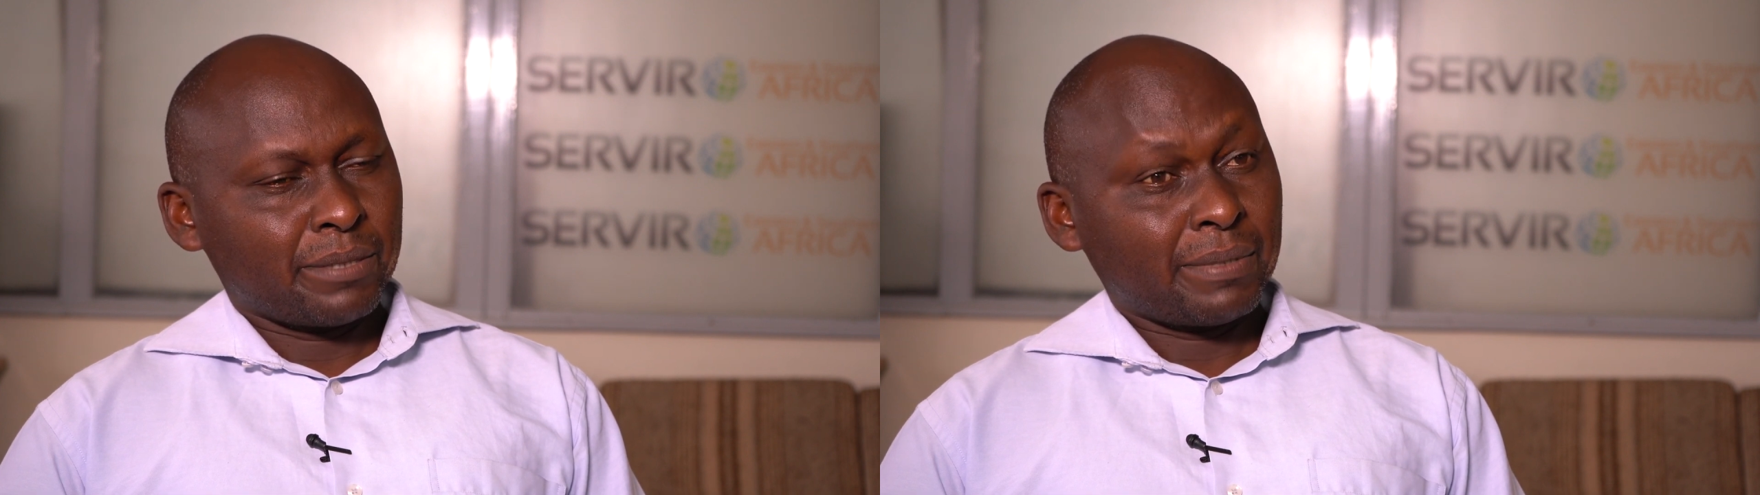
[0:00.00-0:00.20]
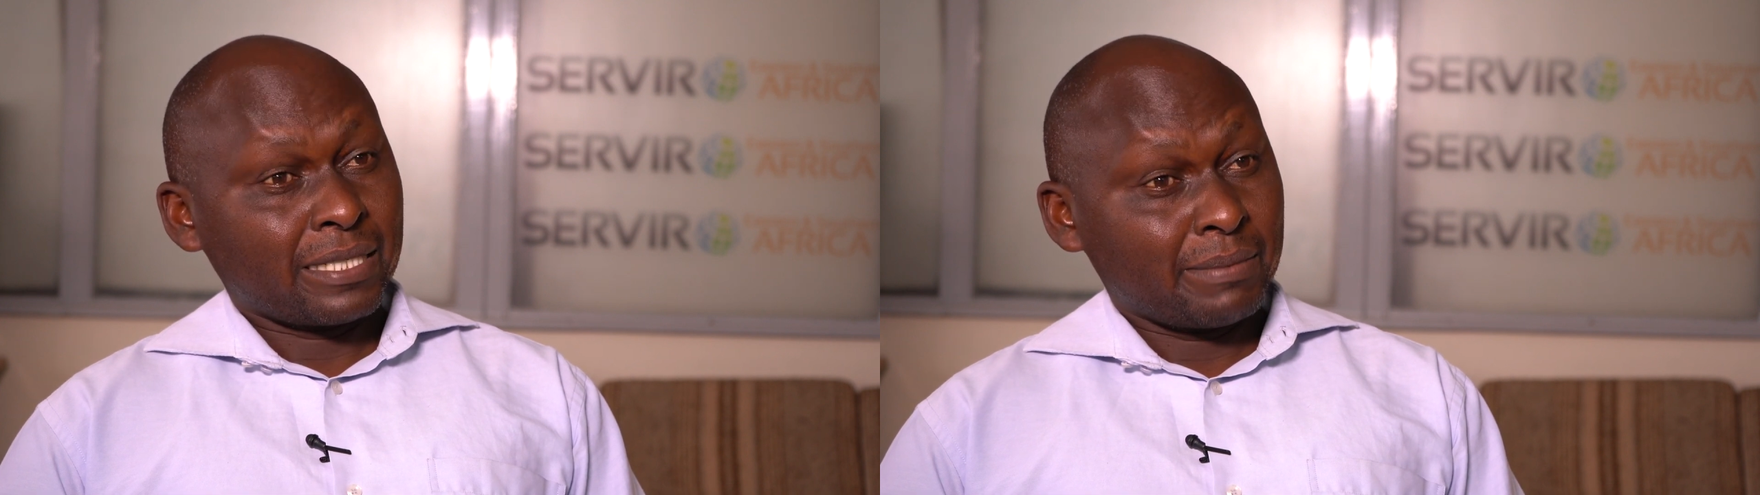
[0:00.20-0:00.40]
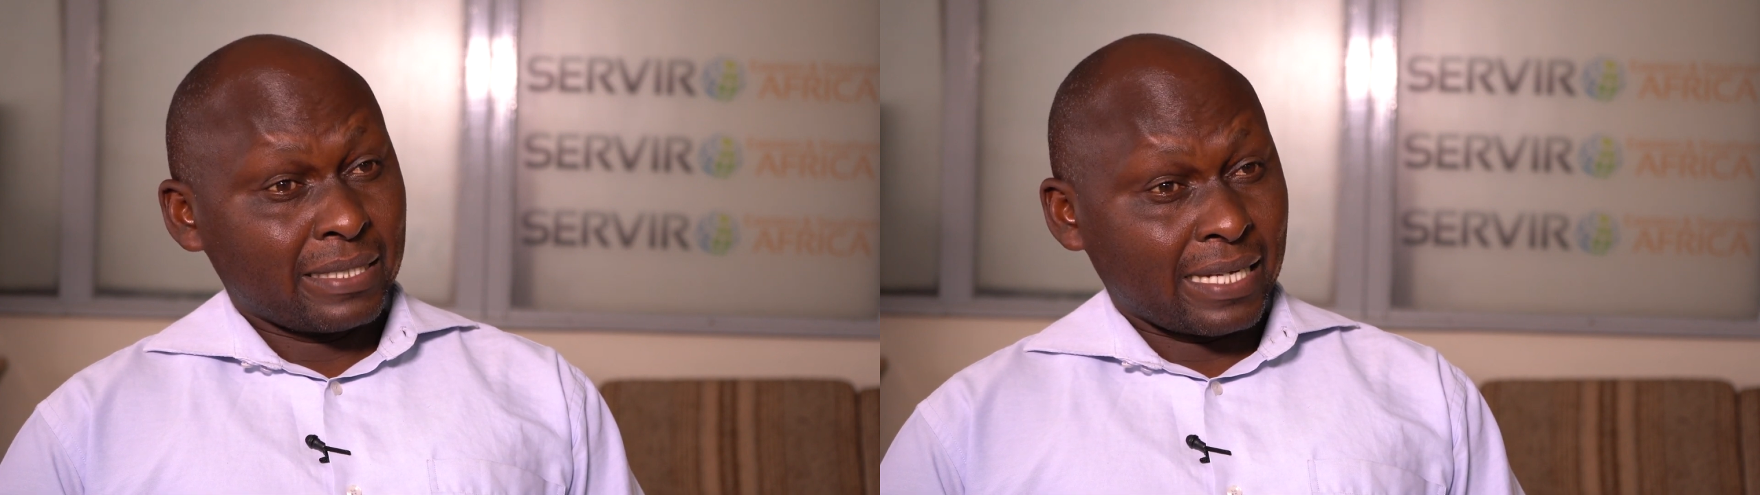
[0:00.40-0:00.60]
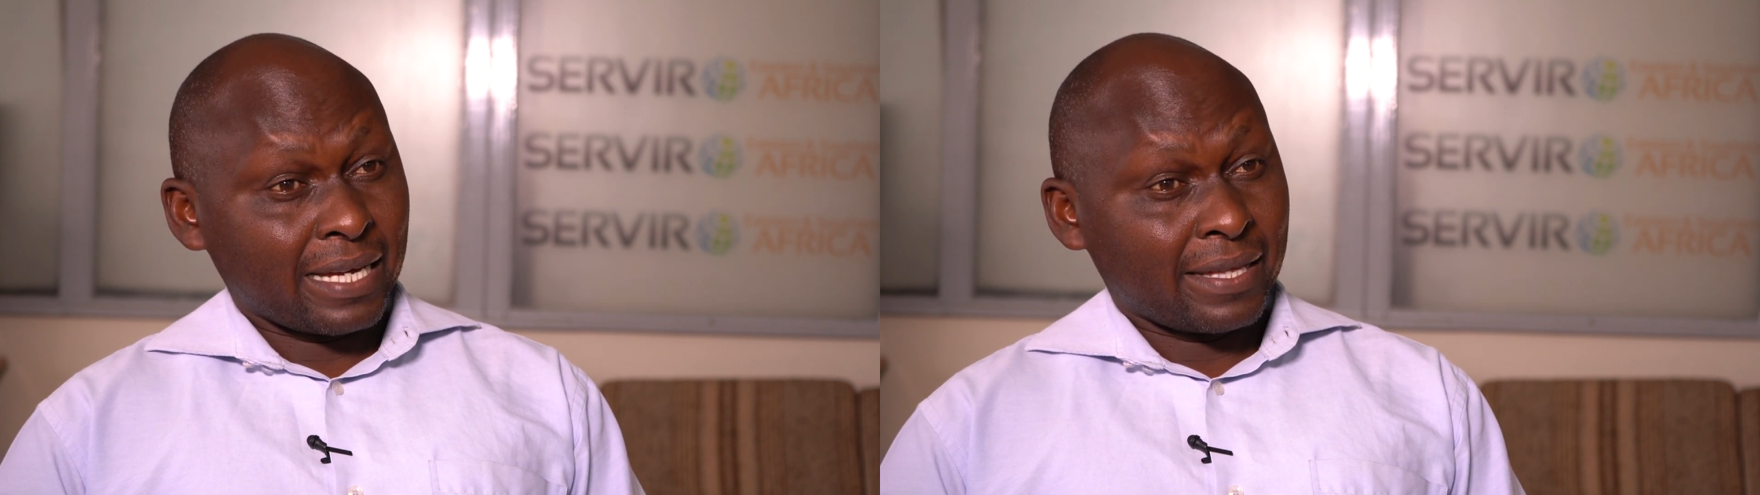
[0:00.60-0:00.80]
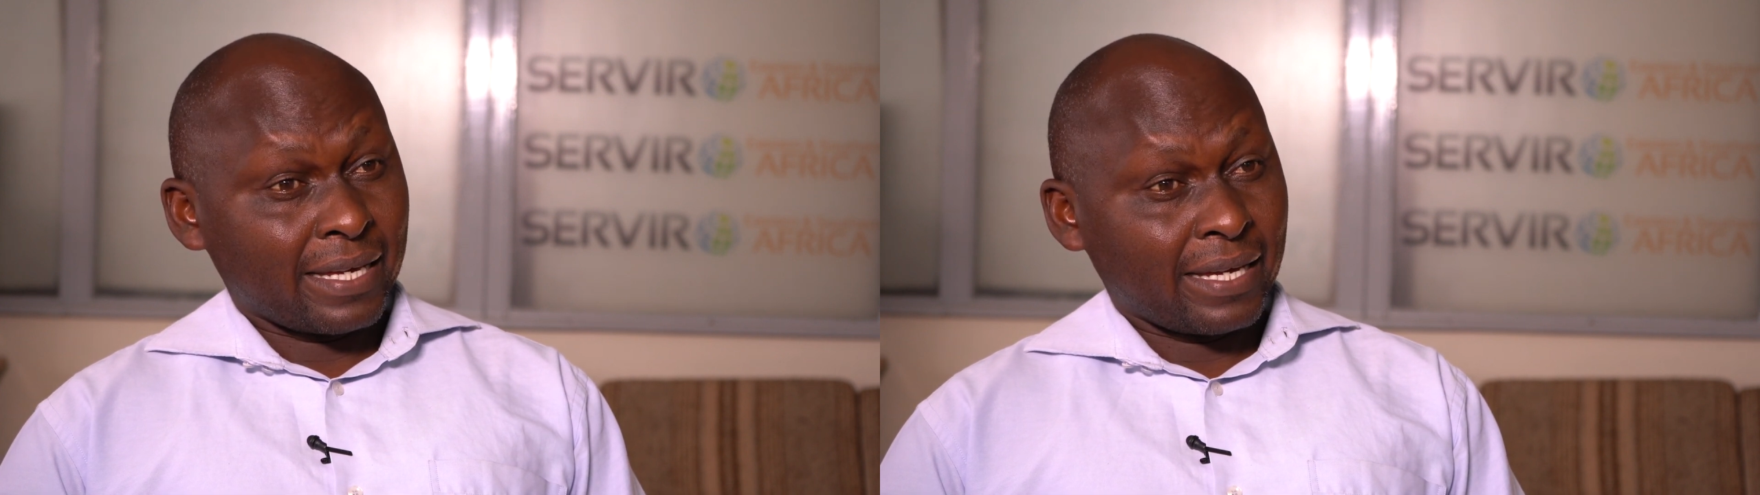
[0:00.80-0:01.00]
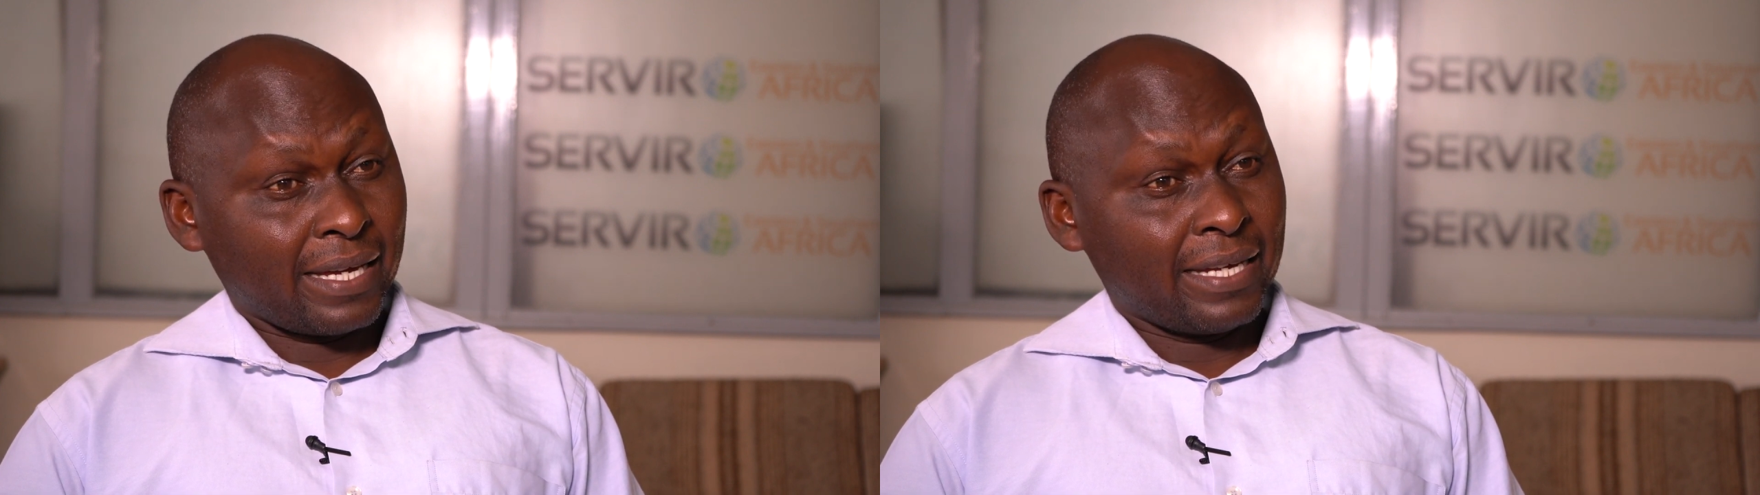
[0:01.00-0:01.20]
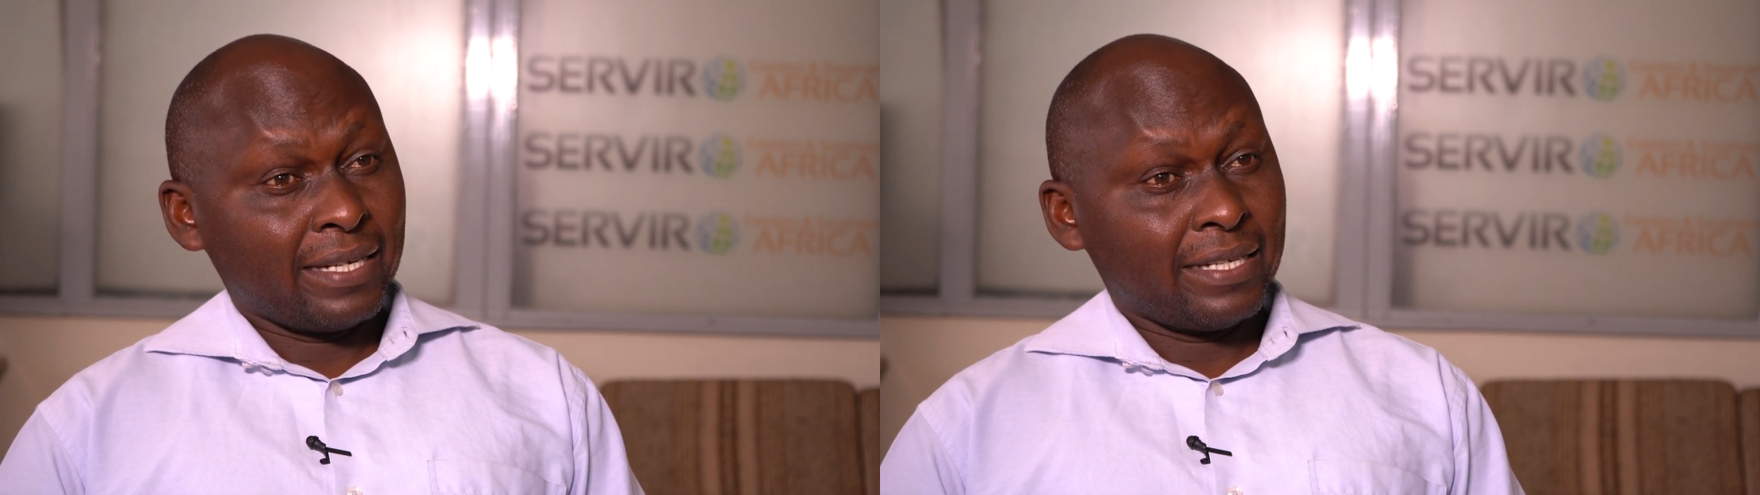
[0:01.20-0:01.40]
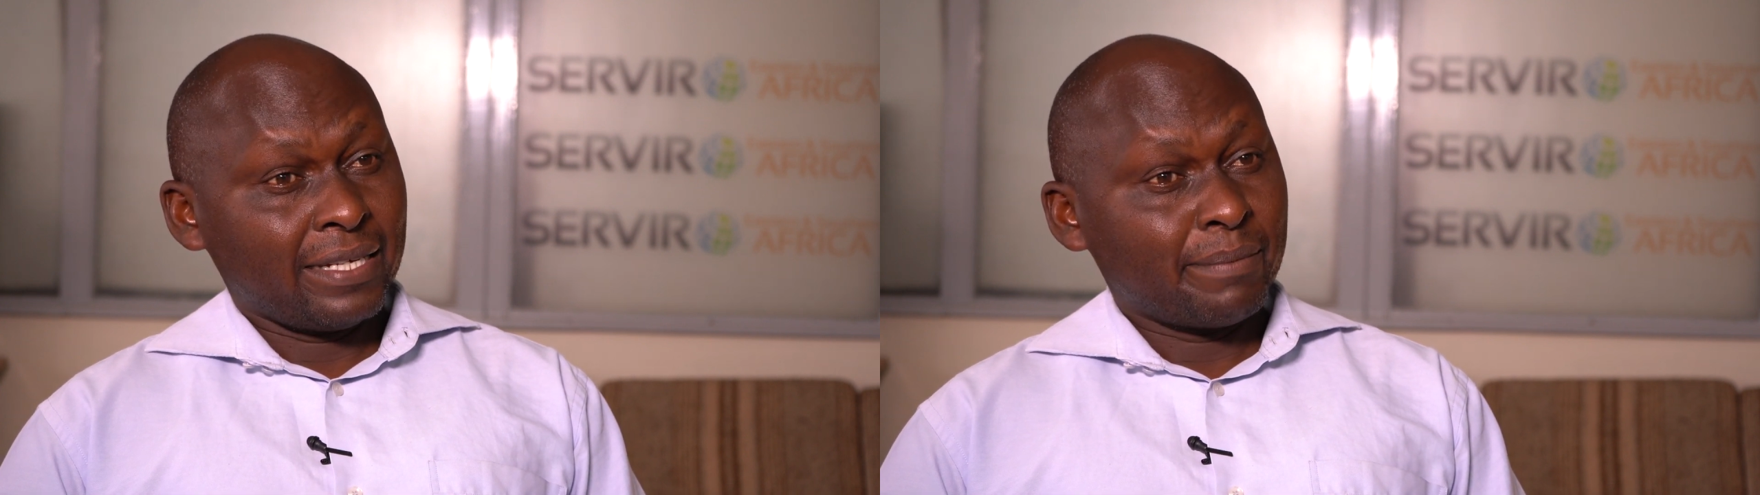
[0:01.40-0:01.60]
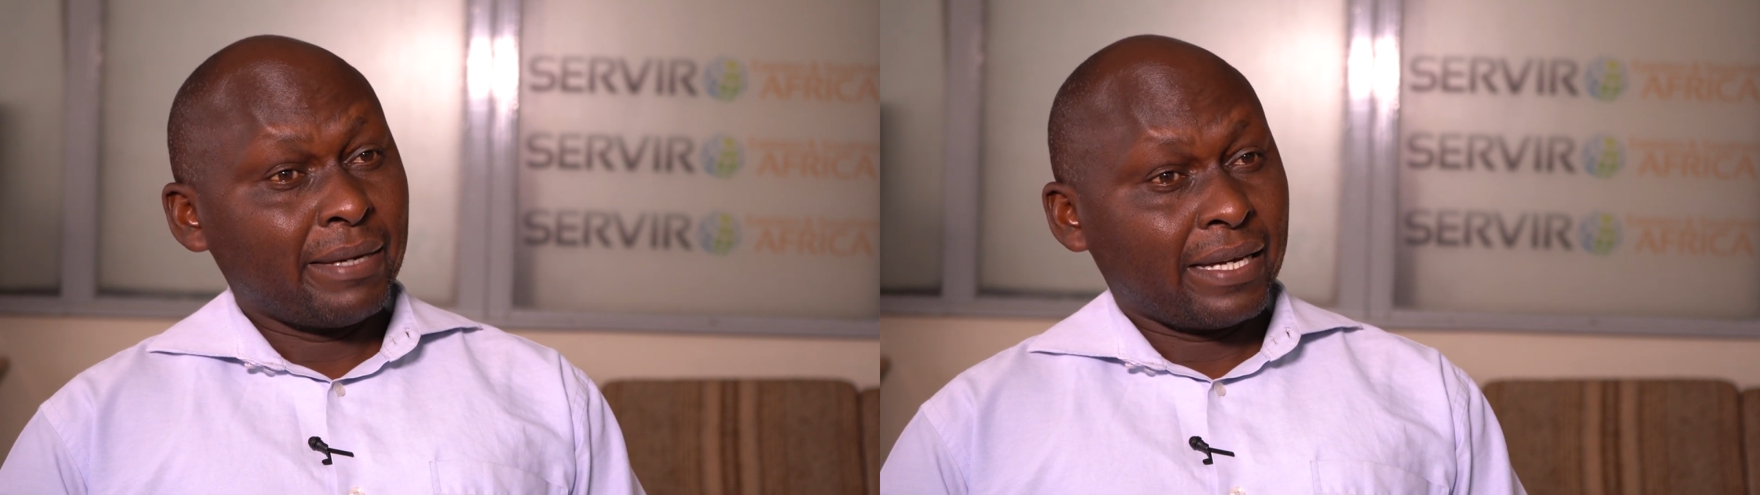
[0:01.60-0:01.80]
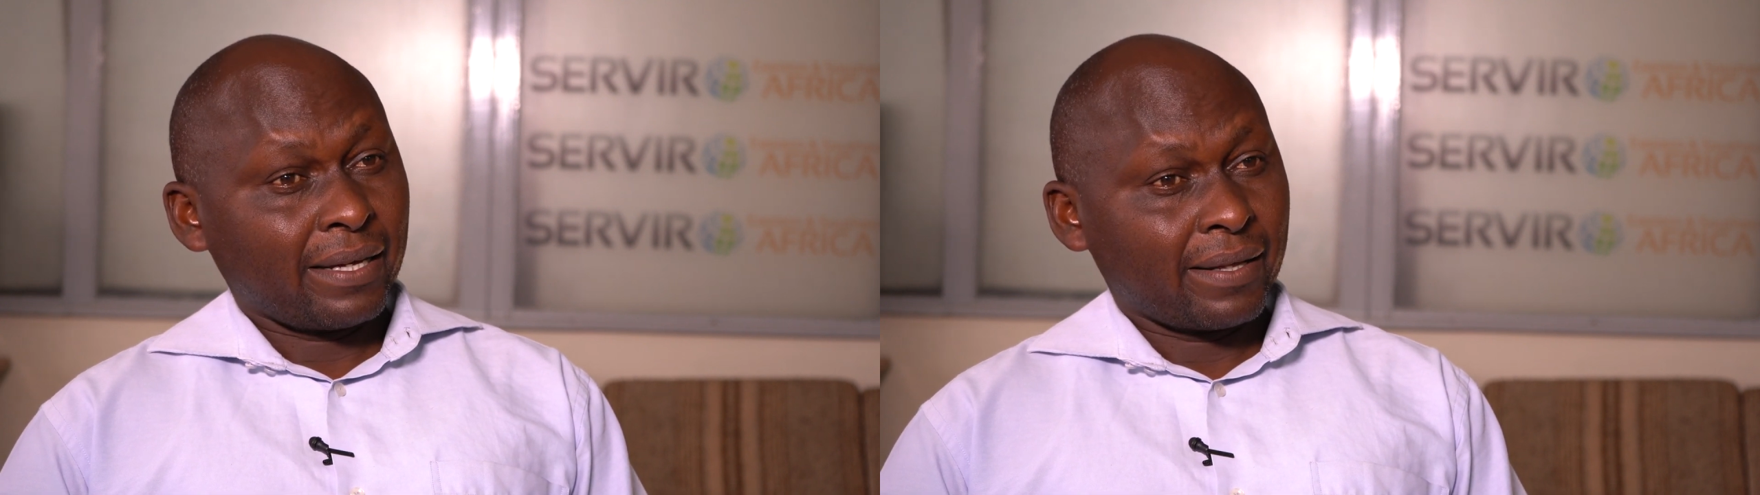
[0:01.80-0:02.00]
departments like the
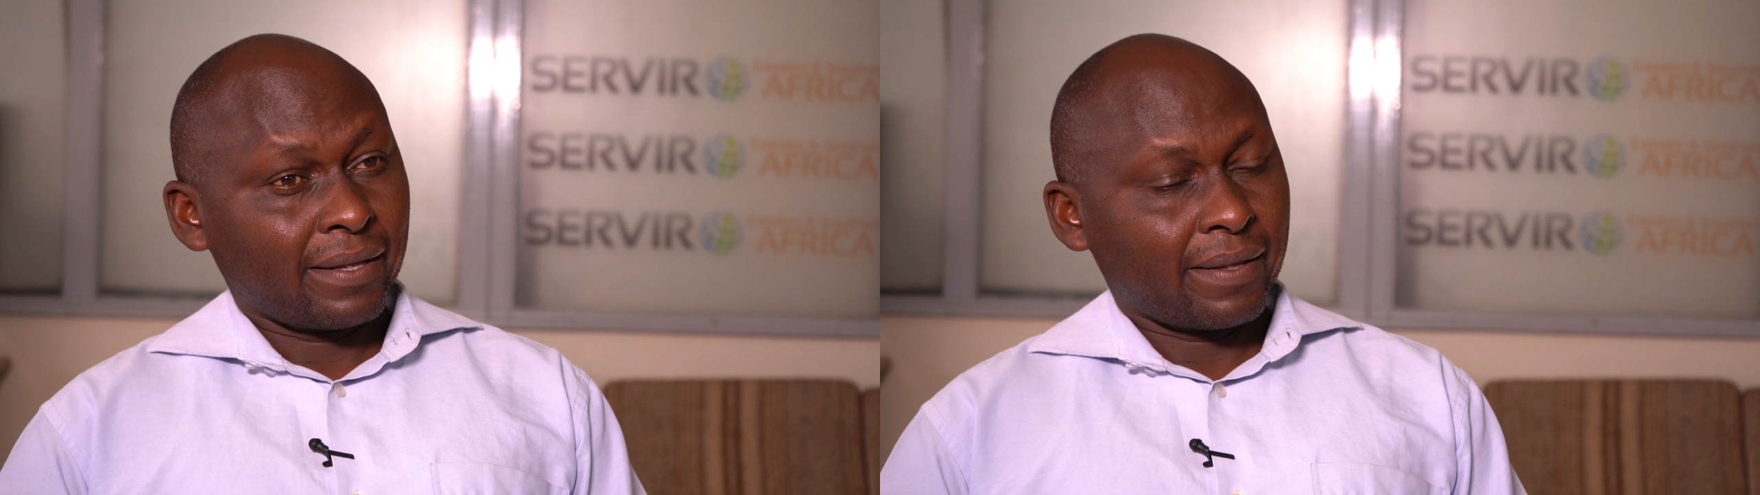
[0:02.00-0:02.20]
NDMA,